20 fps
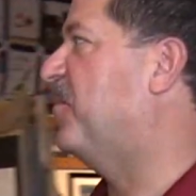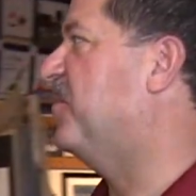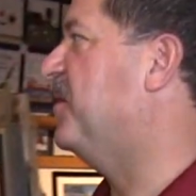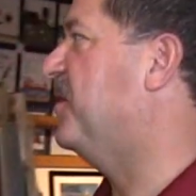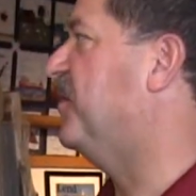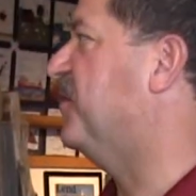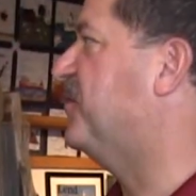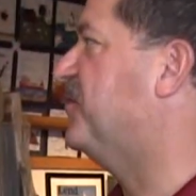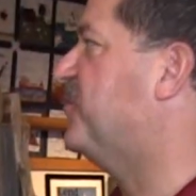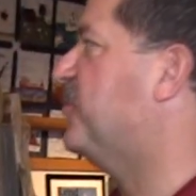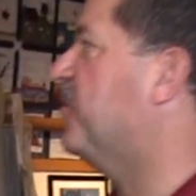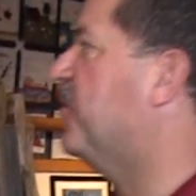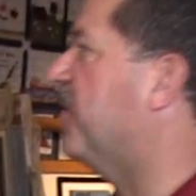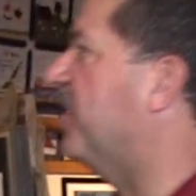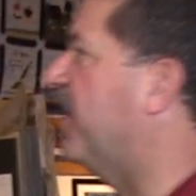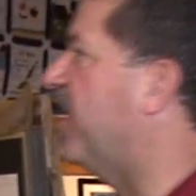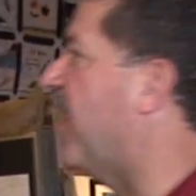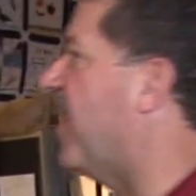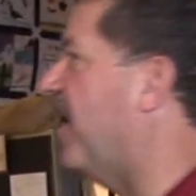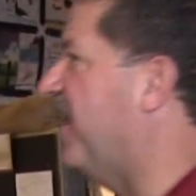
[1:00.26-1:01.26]
be your
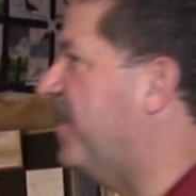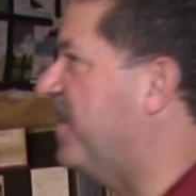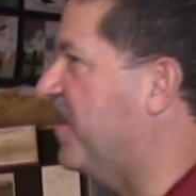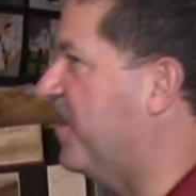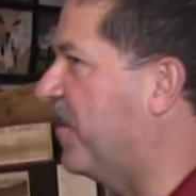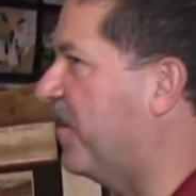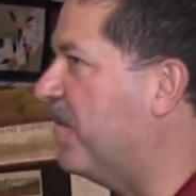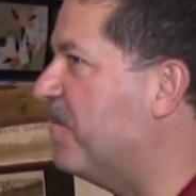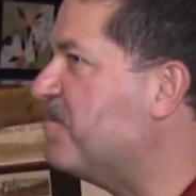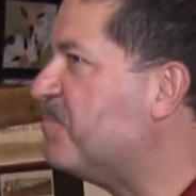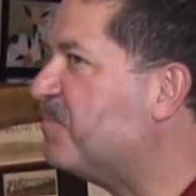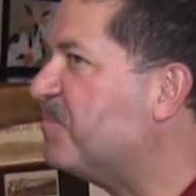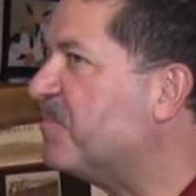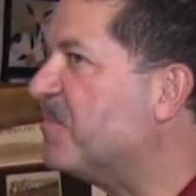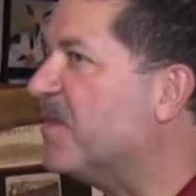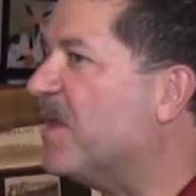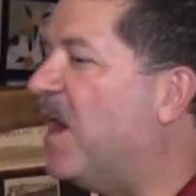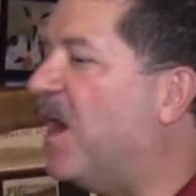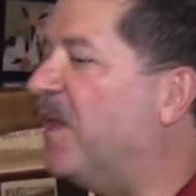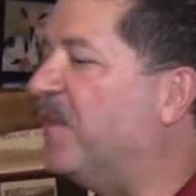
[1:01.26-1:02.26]
tour guide here.
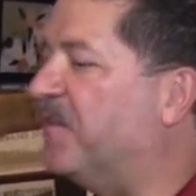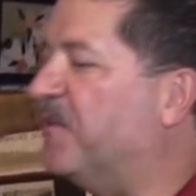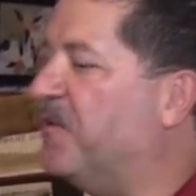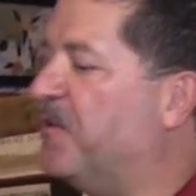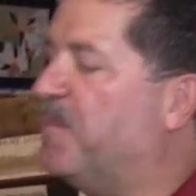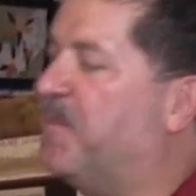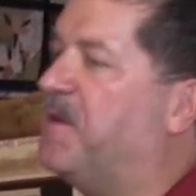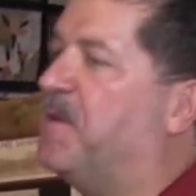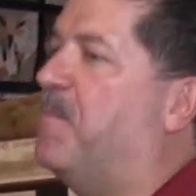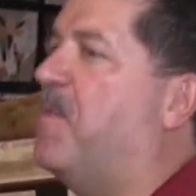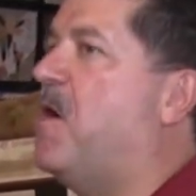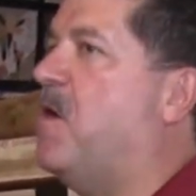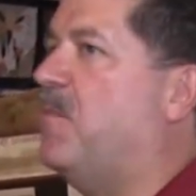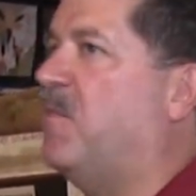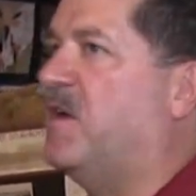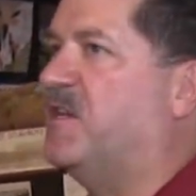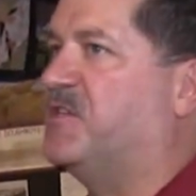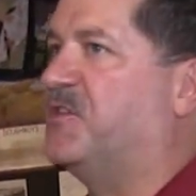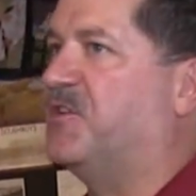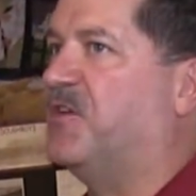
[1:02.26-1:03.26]
A little bit about
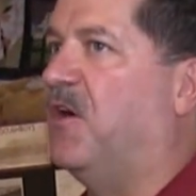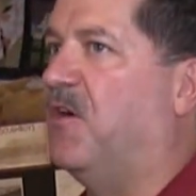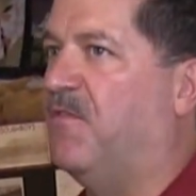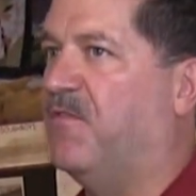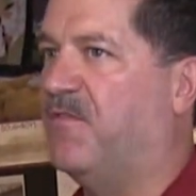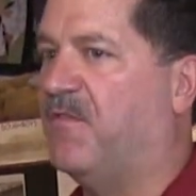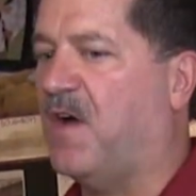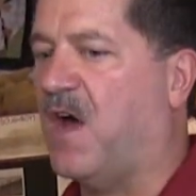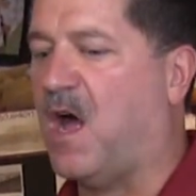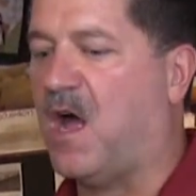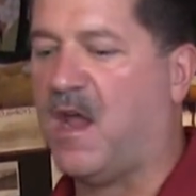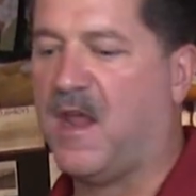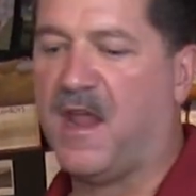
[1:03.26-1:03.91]
myself. I